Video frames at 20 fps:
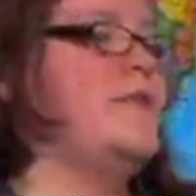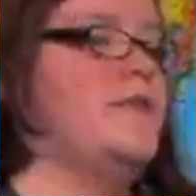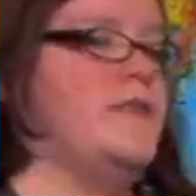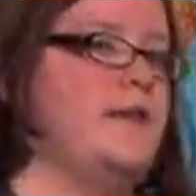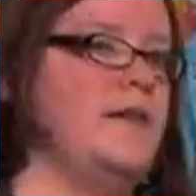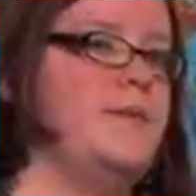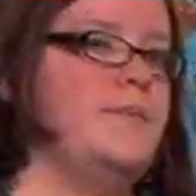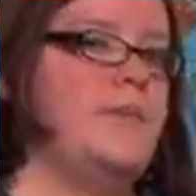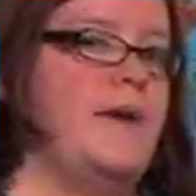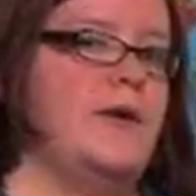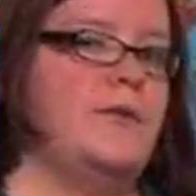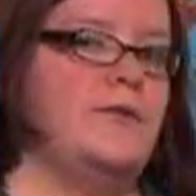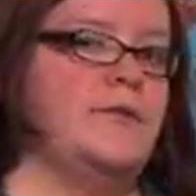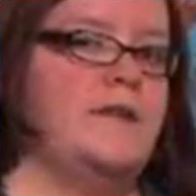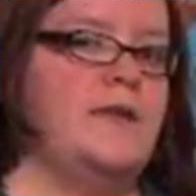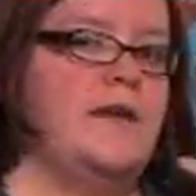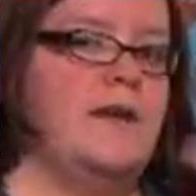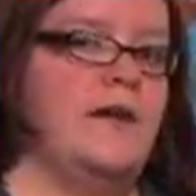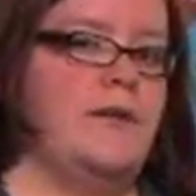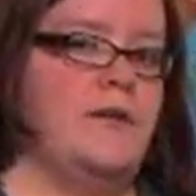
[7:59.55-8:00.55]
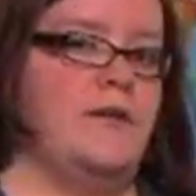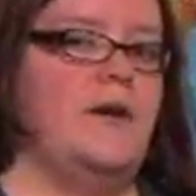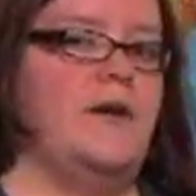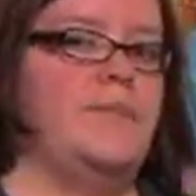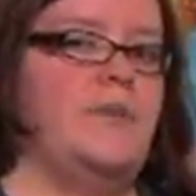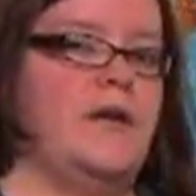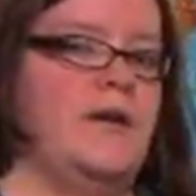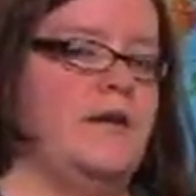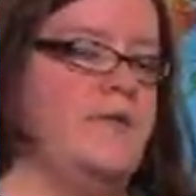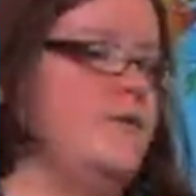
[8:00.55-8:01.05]
think about the air
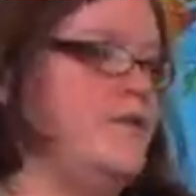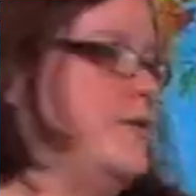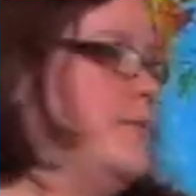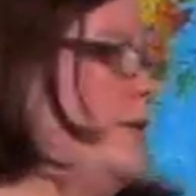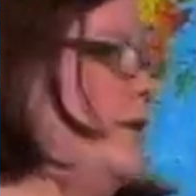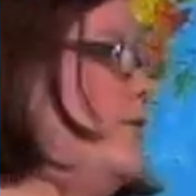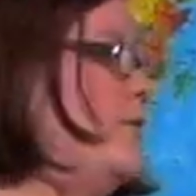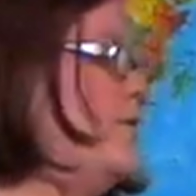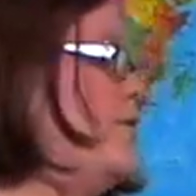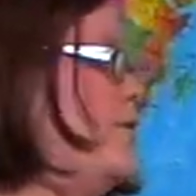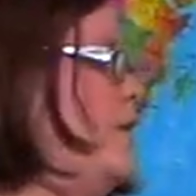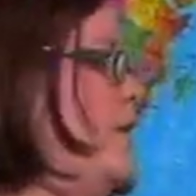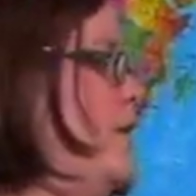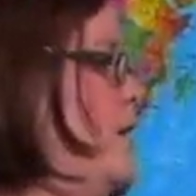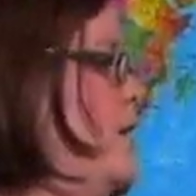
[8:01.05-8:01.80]
coming out of your mouth.